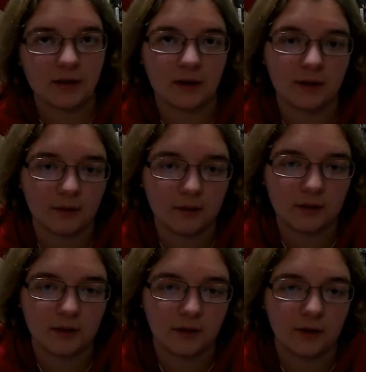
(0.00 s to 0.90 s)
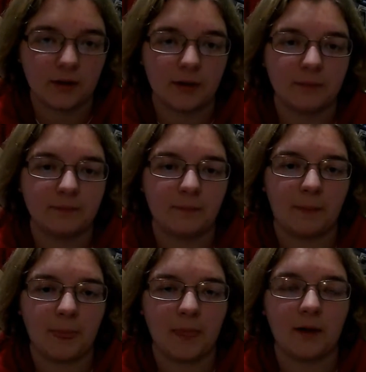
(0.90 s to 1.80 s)
in the
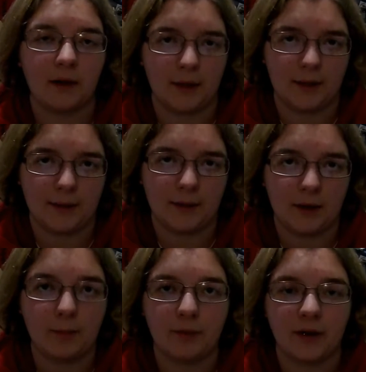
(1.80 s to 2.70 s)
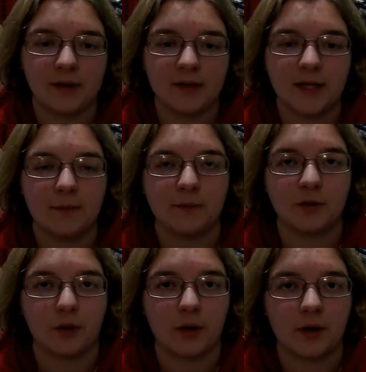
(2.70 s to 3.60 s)
Hot Bread and Tim store